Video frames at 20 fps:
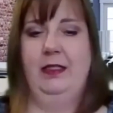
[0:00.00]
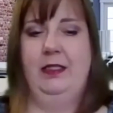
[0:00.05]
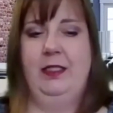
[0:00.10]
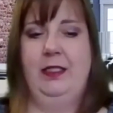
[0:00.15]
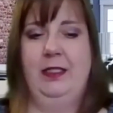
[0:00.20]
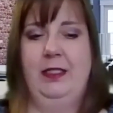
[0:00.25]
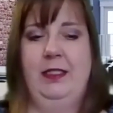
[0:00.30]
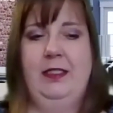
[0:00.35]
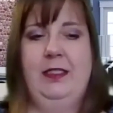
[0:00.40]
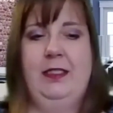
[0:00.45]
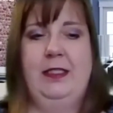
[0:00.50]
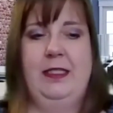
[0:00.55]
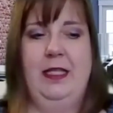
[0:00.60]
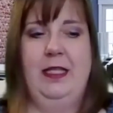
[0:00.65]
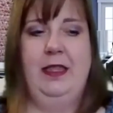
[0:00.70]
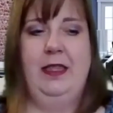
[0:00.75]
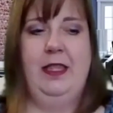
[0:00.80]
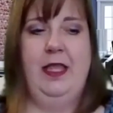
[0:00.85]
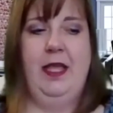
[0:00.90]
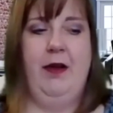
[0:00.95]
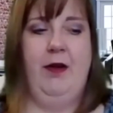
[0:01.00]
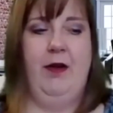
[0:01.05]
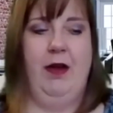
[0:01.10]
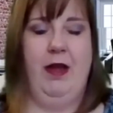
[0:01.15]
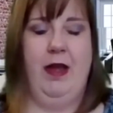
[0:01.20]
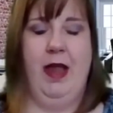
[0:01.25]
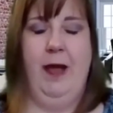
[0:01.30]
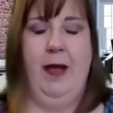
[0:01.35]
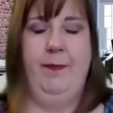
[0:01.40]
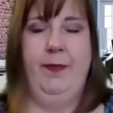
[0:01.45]
just sit there
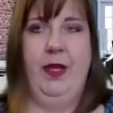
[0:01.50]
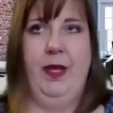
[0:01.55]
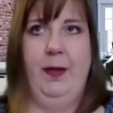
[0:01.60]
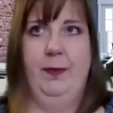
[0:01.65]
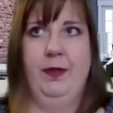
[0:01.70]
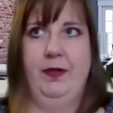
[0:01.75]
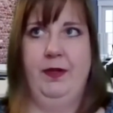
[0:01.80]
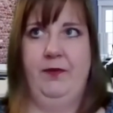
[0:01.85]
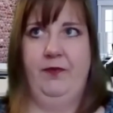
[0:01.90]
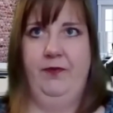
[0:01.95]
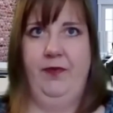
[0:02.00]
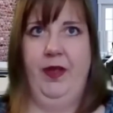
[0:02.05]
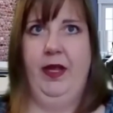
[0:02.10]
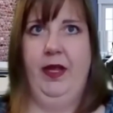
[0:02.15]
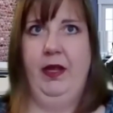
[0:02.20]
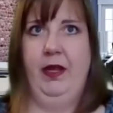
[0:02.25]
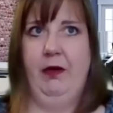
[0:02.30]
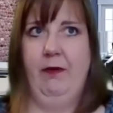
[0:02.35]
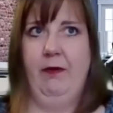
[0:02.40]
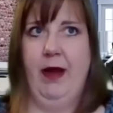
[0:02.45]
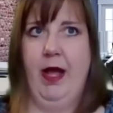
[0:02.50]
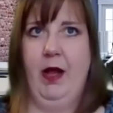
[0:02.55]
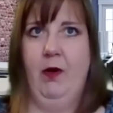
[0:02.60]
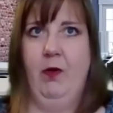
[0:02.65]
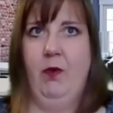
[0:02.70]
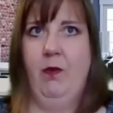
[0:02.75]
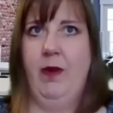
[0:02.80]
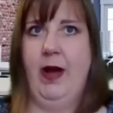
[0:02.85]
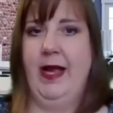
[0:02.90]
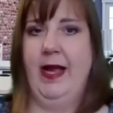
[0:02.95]
and not be able to figure
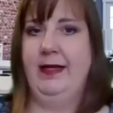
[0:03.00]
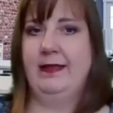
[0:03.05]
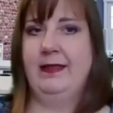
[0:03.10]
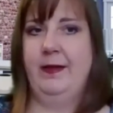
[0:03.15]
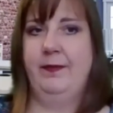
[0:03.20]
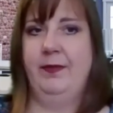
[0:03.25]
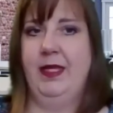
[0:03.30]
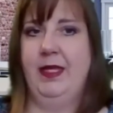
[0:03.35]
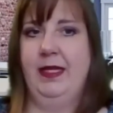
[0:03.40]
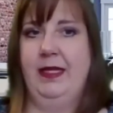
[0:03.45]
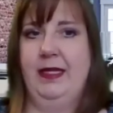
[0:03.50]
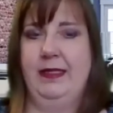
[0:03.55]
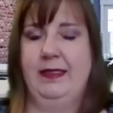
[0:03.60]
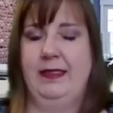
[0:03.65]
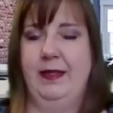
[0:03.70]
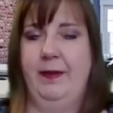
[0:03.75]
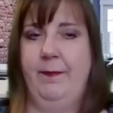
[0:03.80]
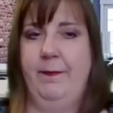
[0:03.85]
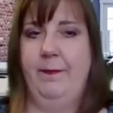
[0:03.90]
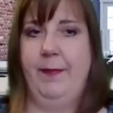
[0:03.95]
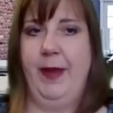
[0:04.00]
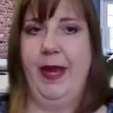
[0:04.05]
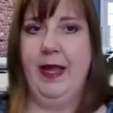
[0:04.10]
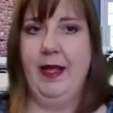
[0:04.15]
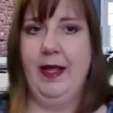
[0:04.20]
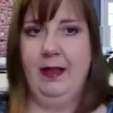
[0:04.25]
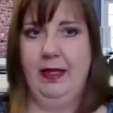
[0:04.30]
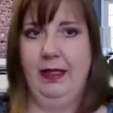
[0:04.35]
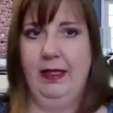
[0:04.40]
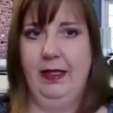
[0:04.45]
out why something doesn't
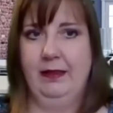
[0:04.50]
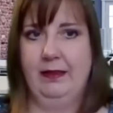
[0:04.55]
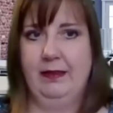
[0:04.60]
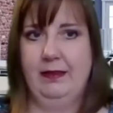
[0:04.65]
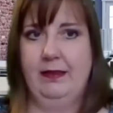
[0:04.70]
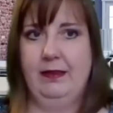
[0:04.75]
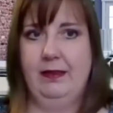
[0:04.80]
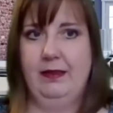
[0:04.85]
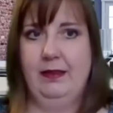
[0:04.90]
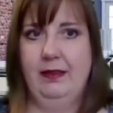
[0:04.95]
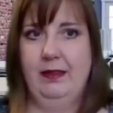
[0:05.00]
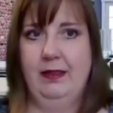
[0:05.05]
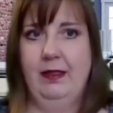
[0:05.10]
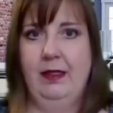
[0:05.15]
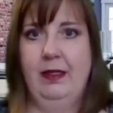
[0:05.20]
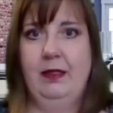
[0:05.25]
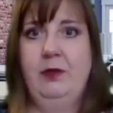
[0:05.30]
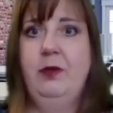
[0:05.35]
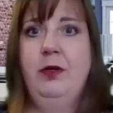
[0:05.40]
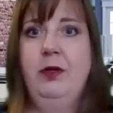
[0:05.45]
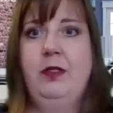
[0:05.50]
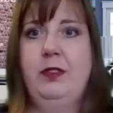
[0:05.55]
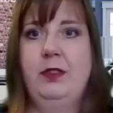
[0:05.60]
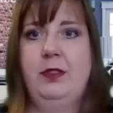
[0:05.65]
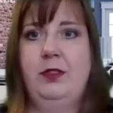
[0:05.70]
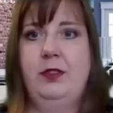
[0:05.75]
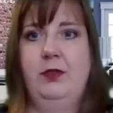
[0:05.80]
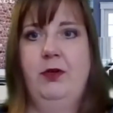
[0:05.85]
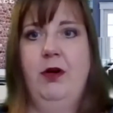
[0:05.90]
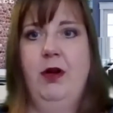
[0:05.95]
balance could
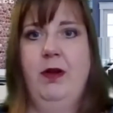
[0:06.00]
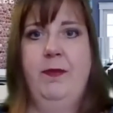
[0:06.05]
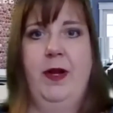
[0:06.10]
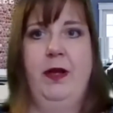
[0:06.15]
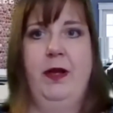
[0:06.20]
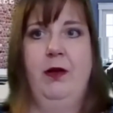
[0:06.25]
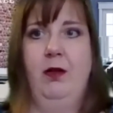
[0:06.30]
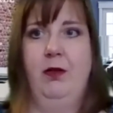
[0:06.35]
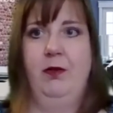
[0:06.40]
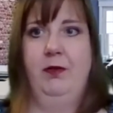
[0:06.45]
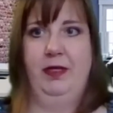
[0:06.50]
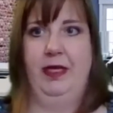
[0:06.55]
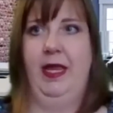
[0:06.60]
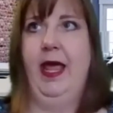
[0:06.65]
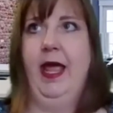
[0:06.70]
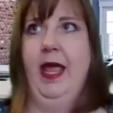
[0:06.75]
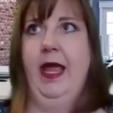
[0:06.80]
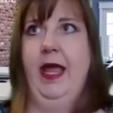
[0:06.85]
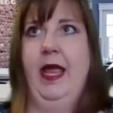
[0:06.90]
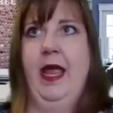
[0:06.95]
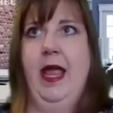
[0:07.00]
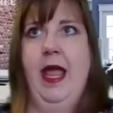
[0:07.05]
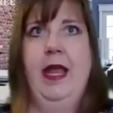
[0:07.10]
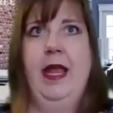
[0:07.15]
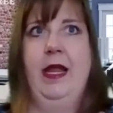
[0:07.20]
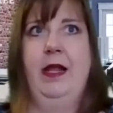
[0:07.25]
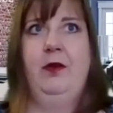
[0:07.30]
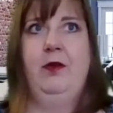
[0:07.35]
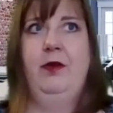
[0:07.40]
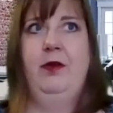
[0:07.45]
destroy my whole day,
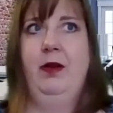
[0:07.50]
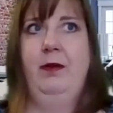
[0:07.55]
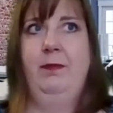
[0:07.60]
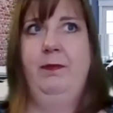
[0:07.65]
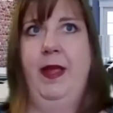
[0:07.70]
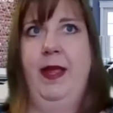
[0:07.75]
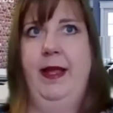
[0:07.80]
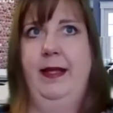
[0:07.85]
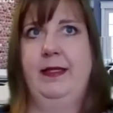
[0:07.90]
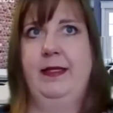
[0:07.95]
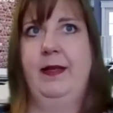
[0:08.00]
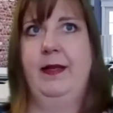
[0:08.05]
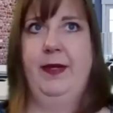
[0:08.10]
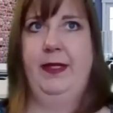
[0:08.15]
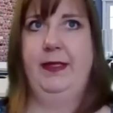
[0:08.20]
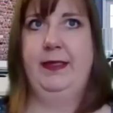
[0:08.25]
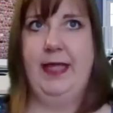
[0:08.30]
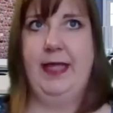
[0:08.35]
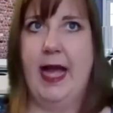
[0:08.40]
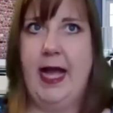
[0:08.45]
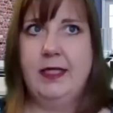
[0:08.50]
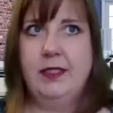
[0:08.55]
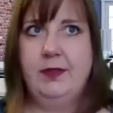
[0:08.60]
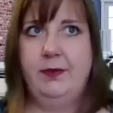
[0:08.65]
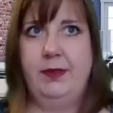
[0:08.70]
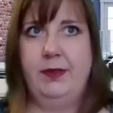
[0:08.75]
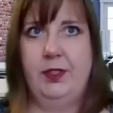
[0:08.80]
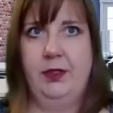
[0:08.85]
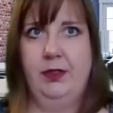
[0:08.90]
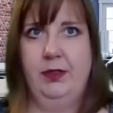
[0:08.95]
and it could make somebody's tax
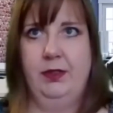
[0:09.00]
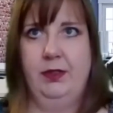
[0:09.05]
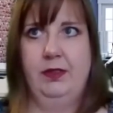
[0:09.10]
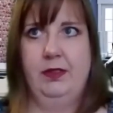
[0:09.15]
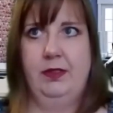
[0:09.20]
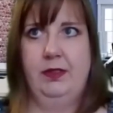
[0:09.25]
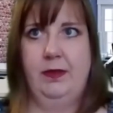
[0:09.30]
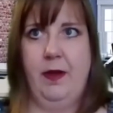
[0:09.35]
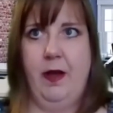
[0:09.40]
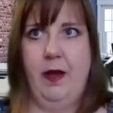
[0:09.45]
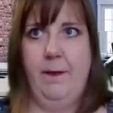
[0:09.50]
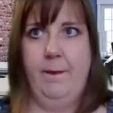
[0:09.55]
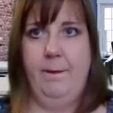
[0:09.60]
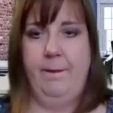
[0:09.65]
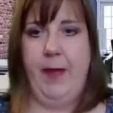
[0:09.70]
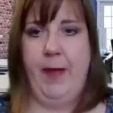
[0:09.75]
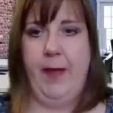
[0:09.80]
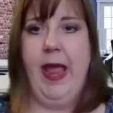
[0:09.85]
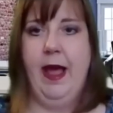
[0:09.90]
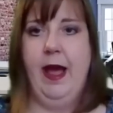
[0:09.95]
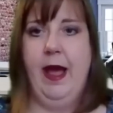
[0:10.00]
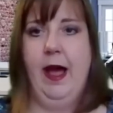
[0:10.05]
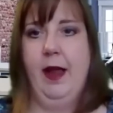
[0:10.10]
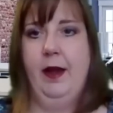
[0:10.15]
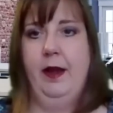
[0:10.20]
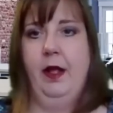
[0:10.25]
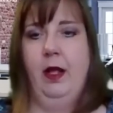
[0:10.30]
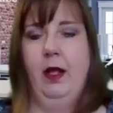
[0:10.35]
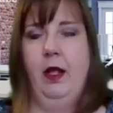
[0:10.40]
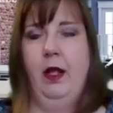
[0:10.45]
returns
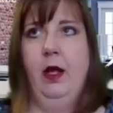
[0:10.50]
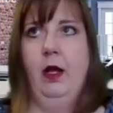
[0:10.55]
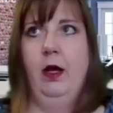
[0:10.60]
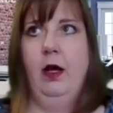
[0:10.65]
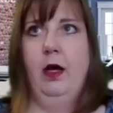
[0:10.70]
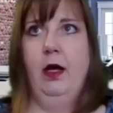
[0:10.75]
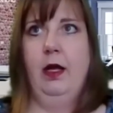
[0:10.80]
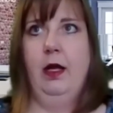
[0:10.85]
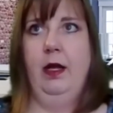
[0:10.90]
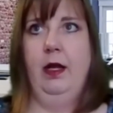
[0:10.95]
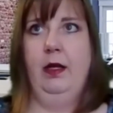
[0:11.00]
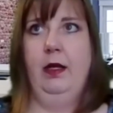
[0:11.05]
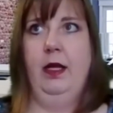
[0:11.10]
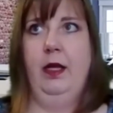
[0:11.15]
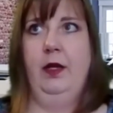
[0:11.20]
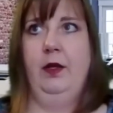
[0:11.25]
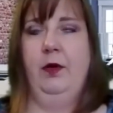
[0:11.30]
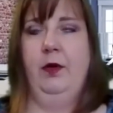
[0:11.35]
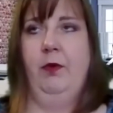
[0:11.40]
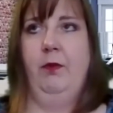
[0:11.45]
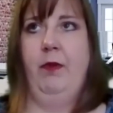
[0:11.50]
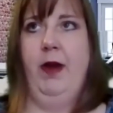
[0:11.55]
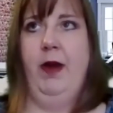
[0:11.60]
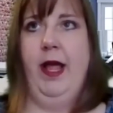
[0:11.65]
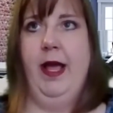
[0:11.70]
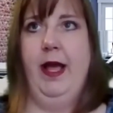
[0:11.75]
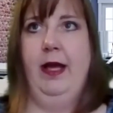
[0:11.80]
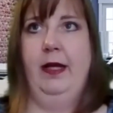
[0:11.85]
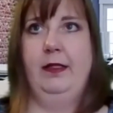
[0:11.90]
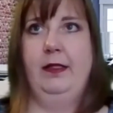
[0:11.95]
bad and
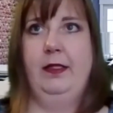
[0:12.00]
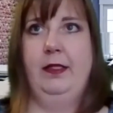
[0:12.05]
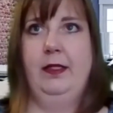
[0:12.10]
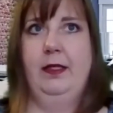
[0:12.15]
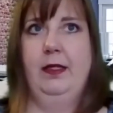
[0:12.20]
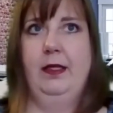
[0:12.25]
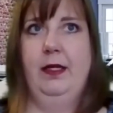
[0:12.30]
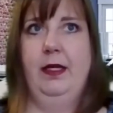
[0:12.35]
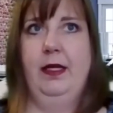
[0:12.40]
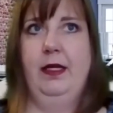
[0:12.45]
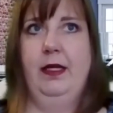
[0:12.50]
incorrect.